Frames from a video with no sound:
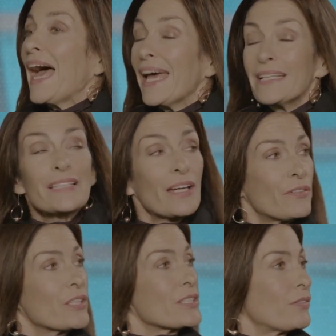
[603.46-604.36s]
and
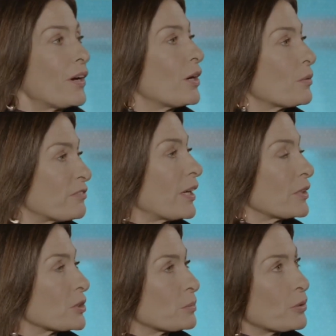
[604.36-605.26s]
diversify our
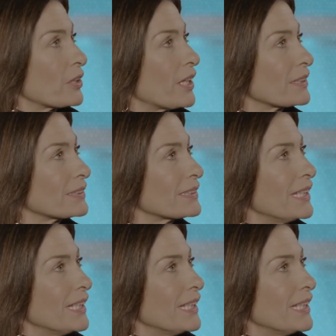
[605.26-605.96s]
financial products.